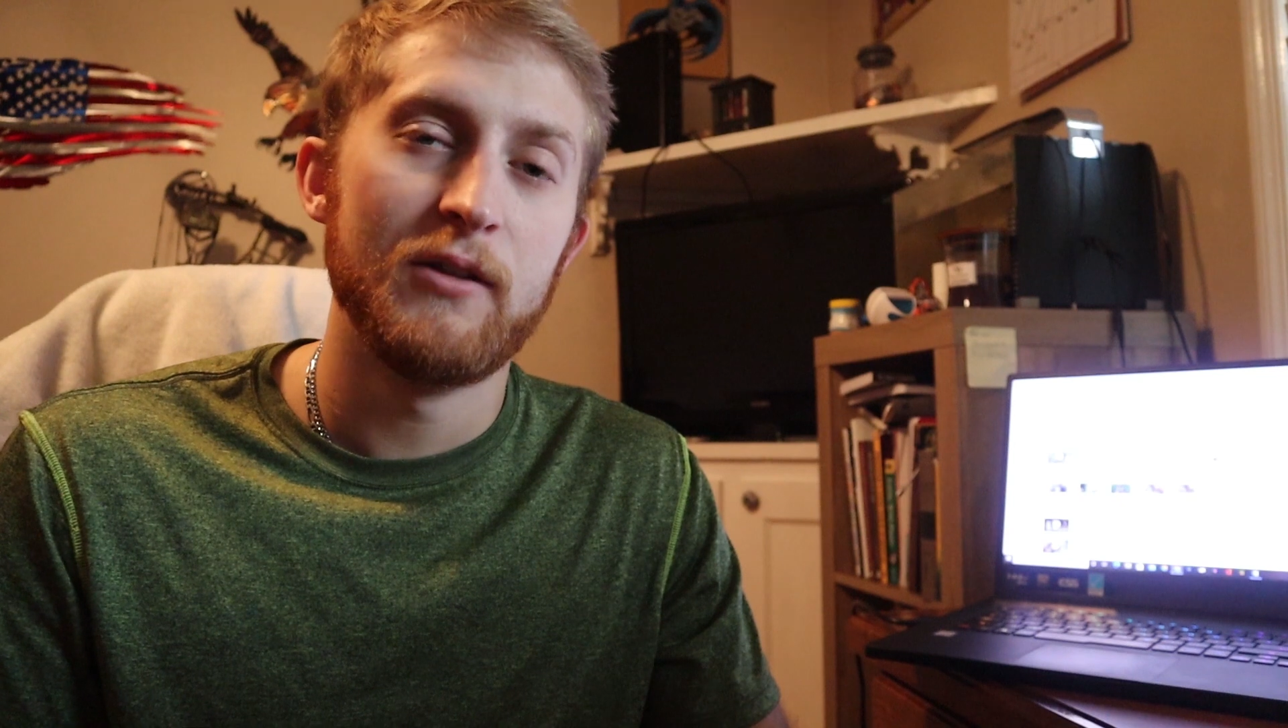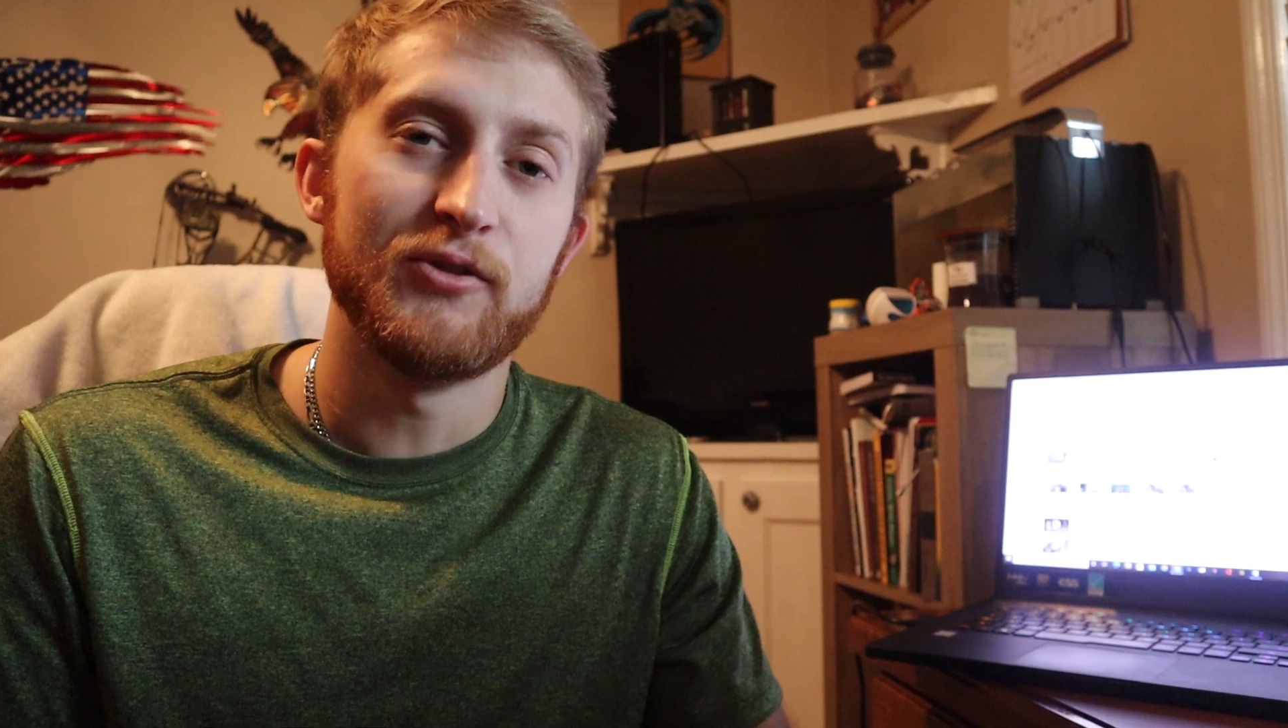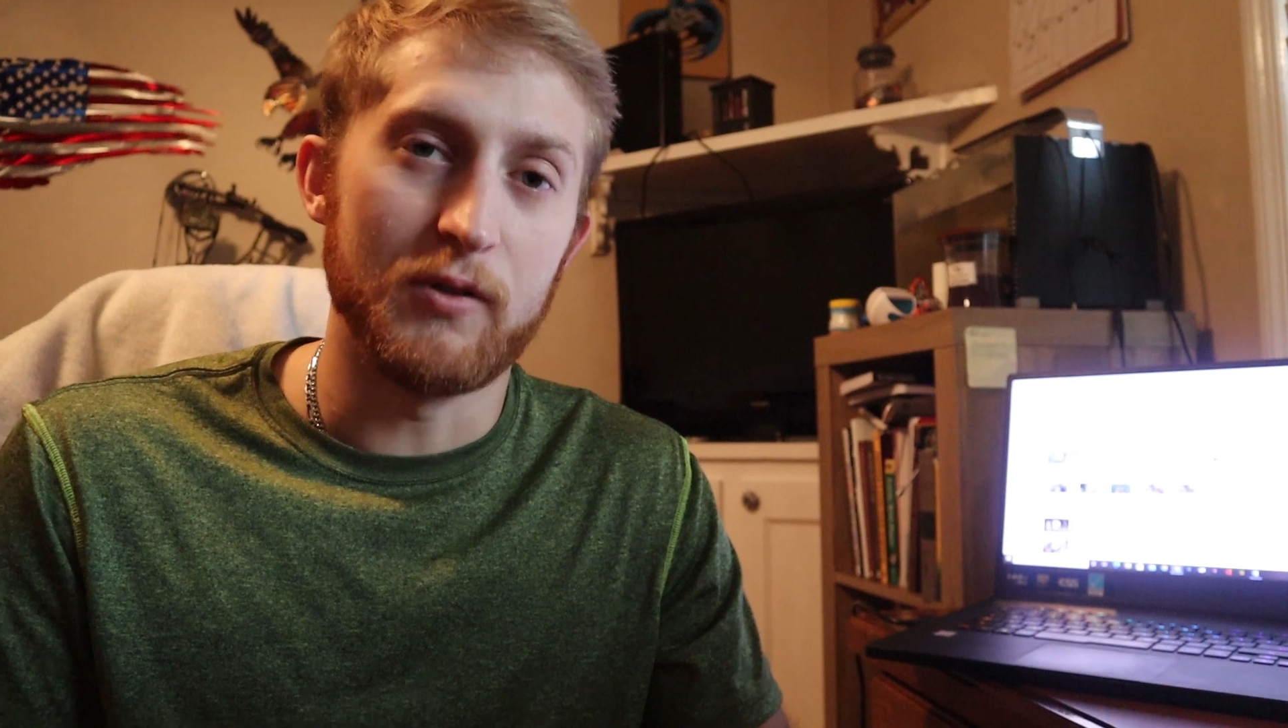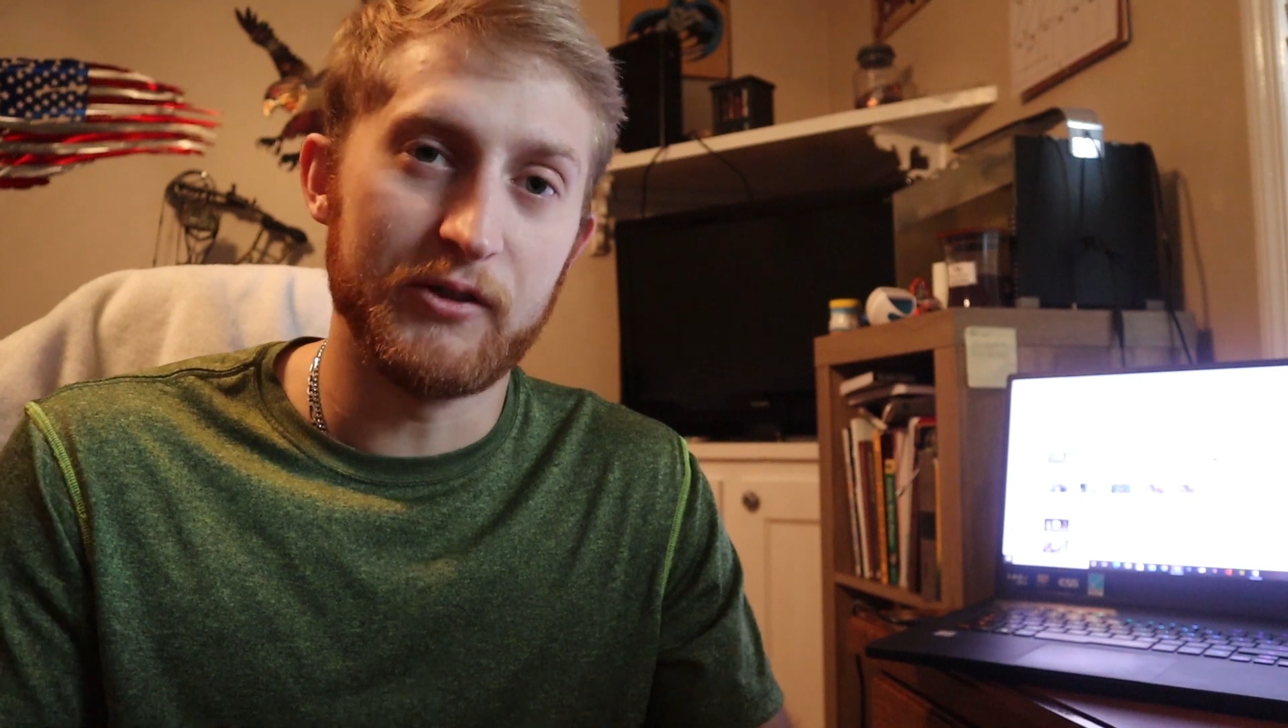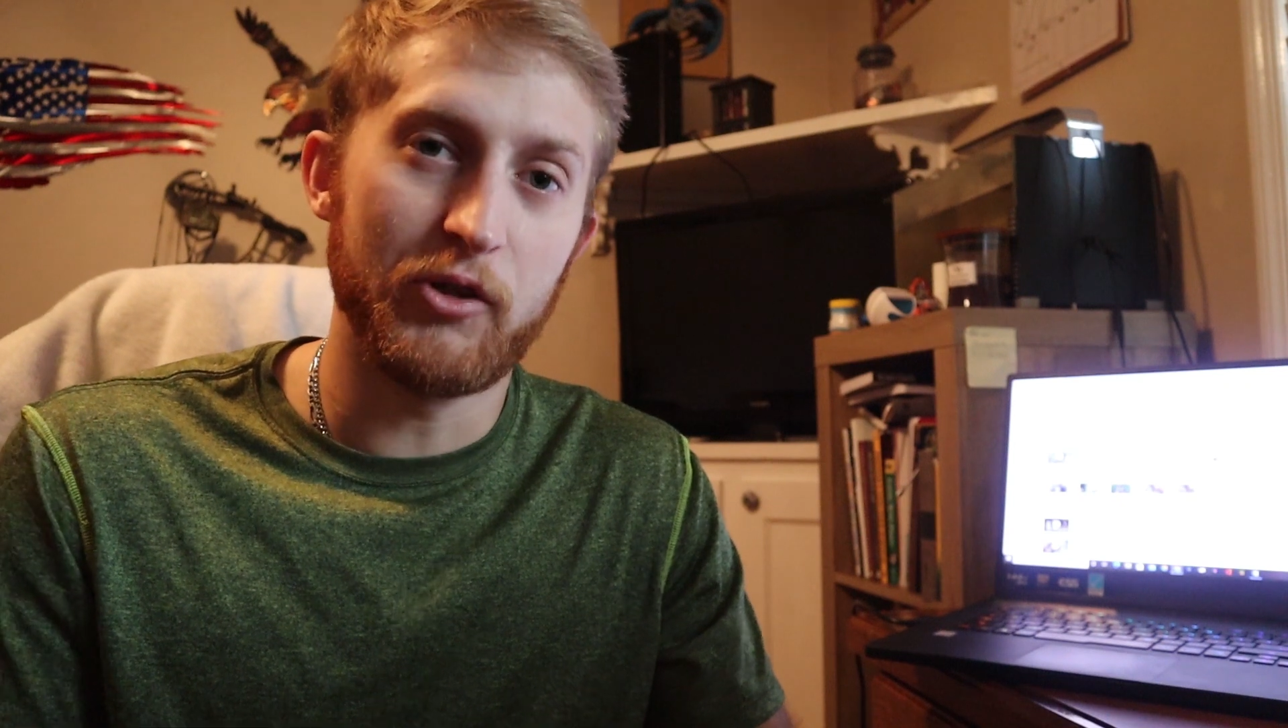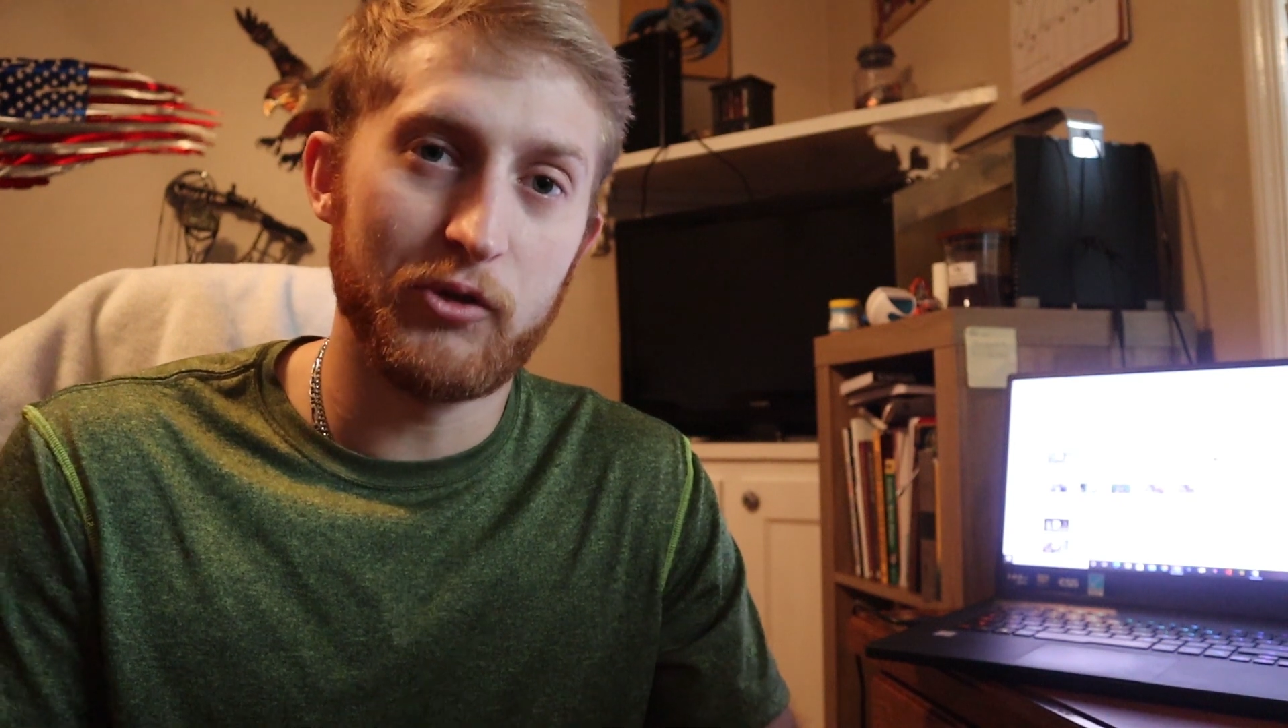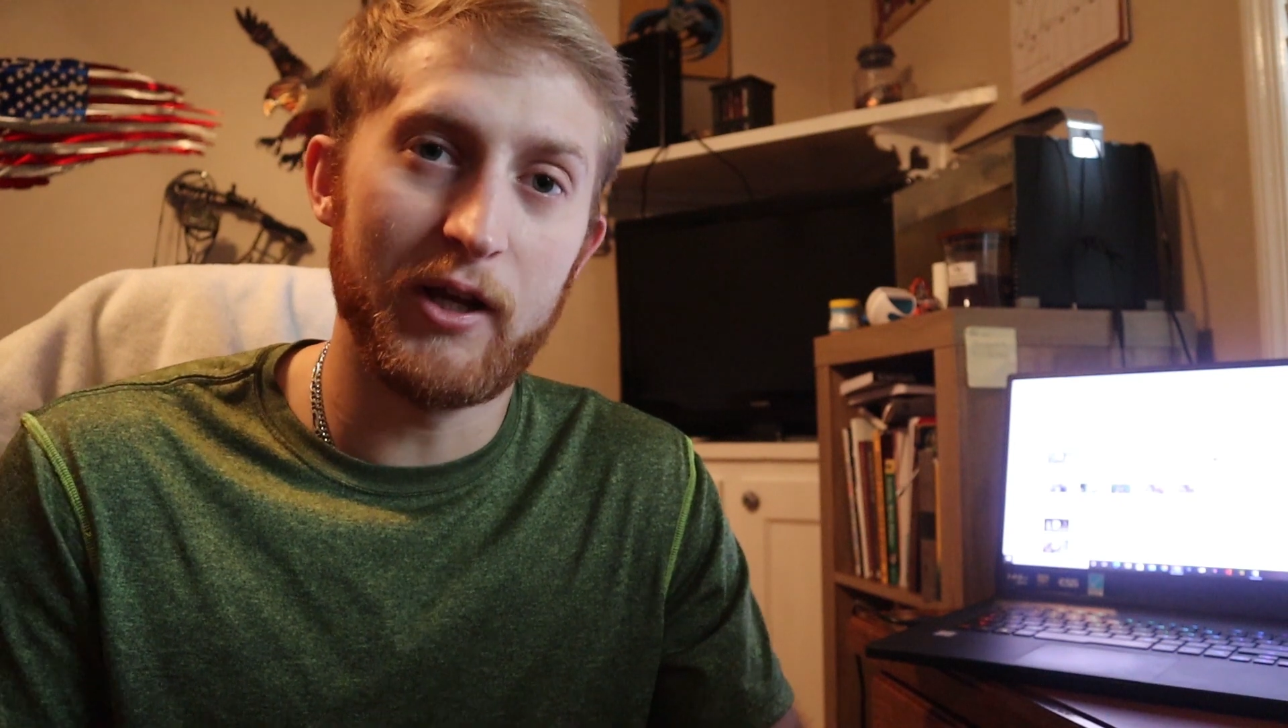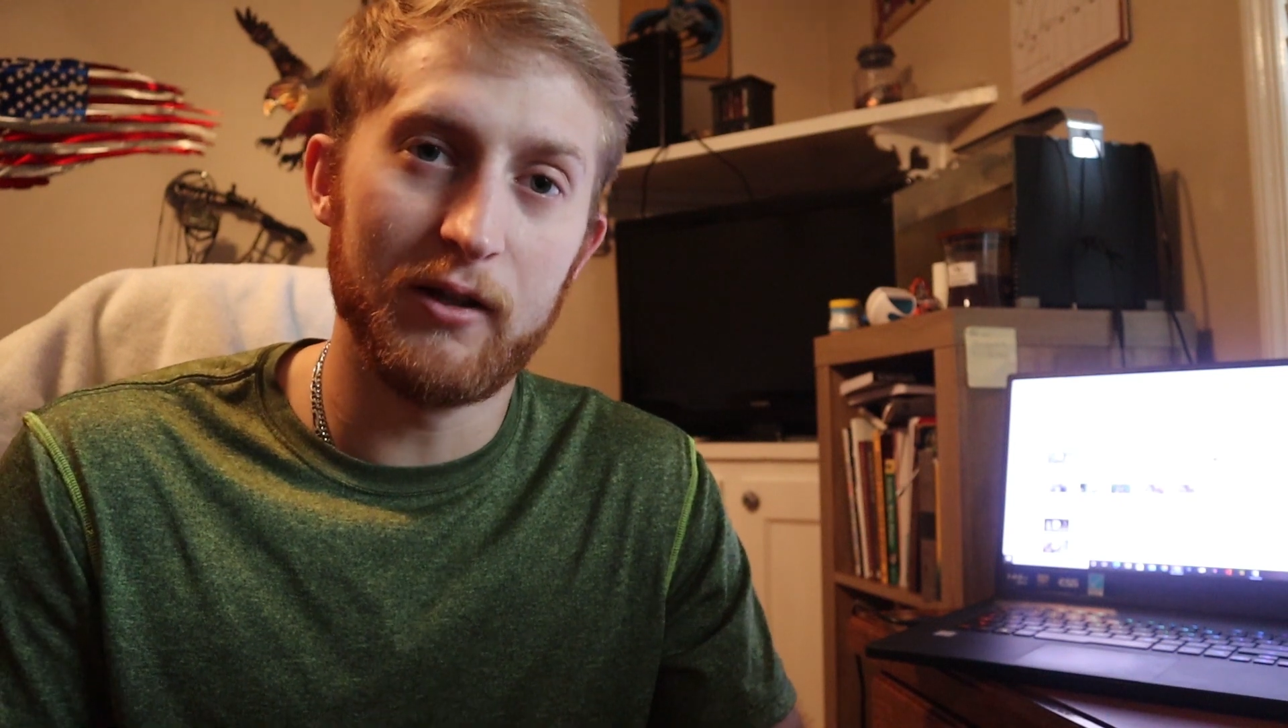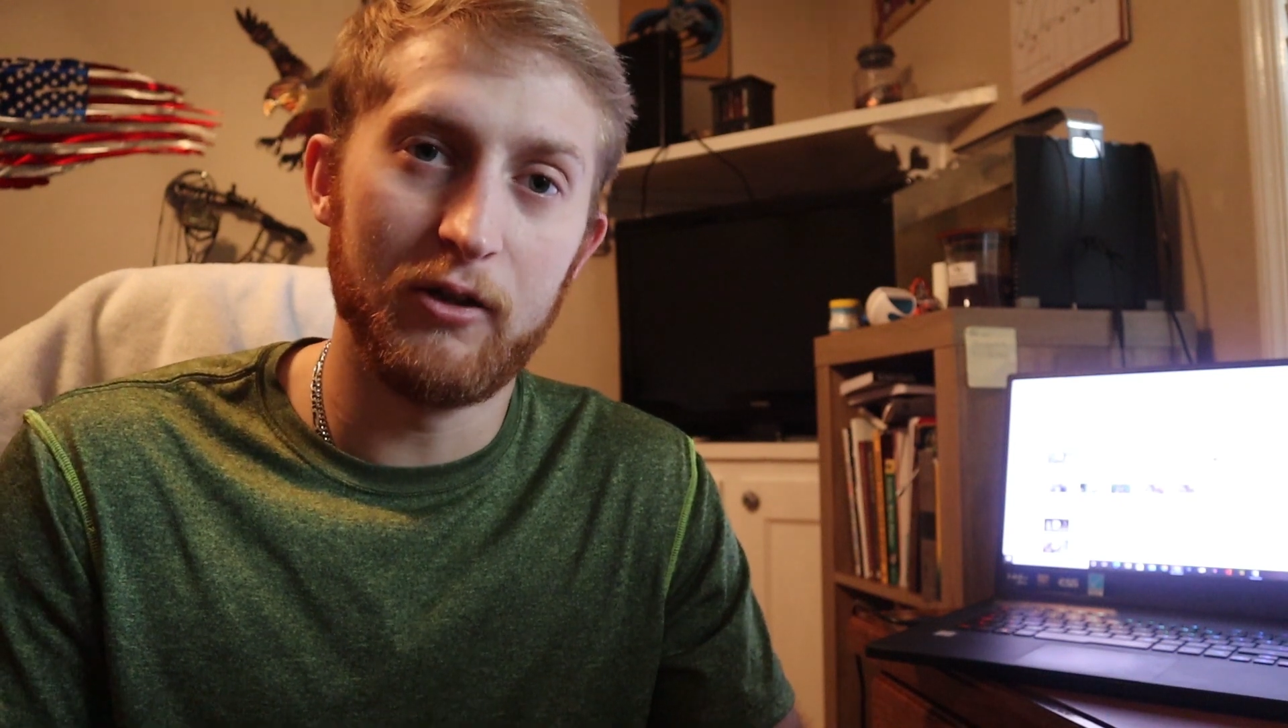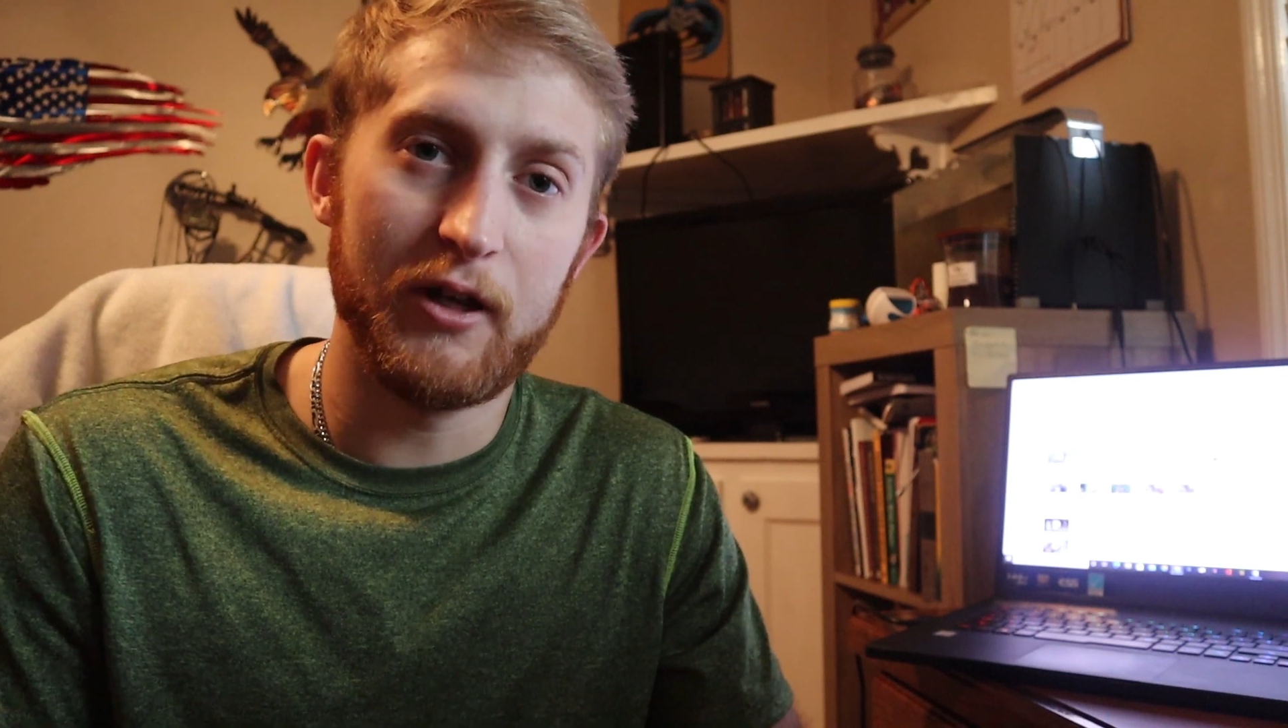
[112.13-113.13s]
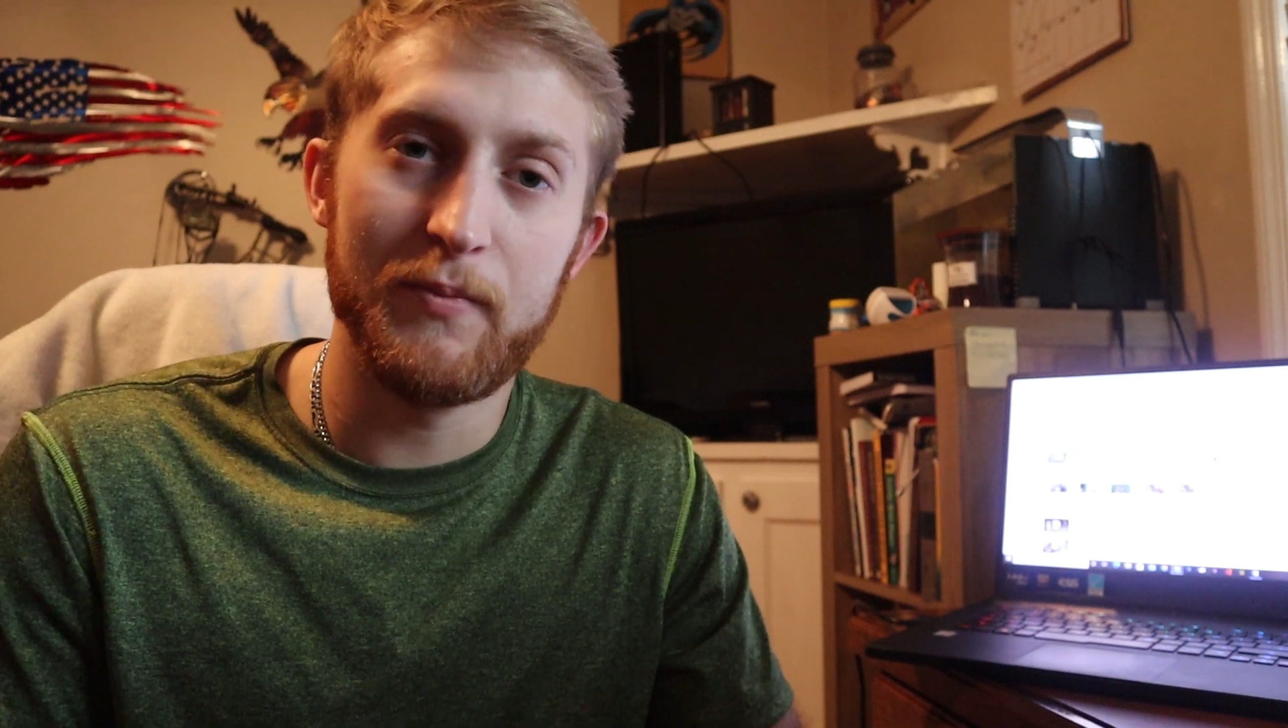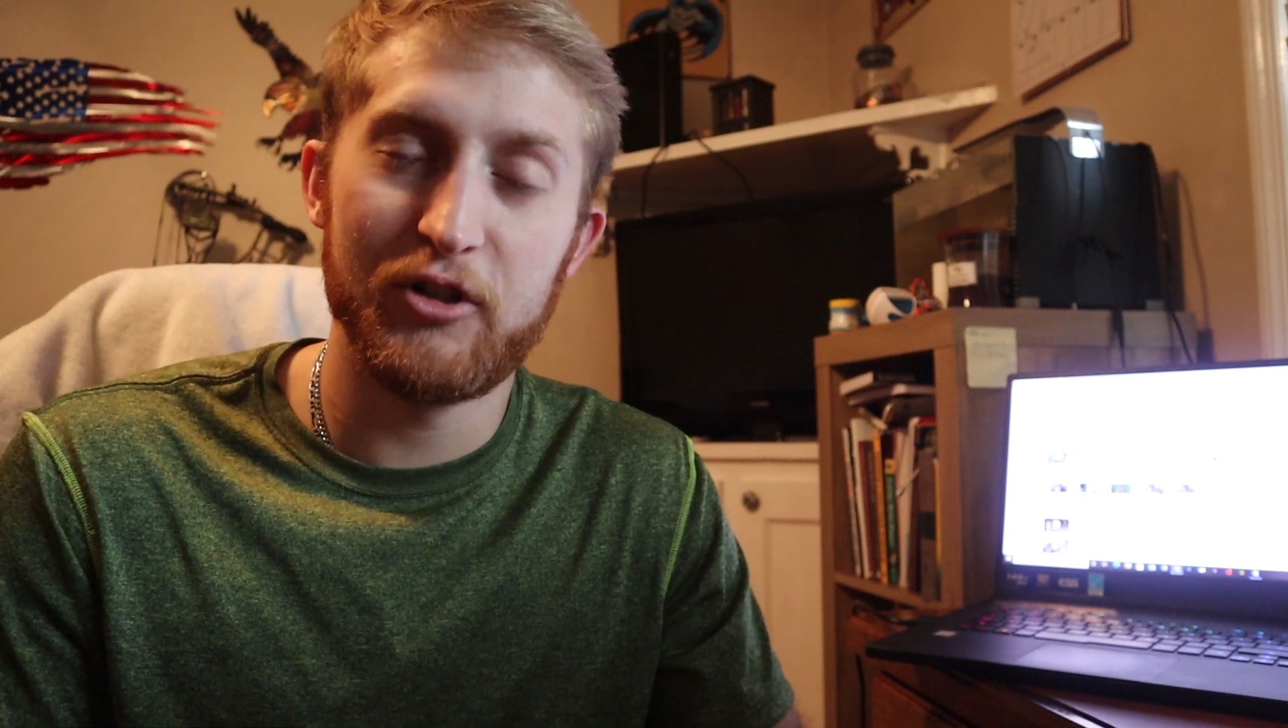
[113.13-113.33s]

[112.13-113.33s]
So let's go take a look at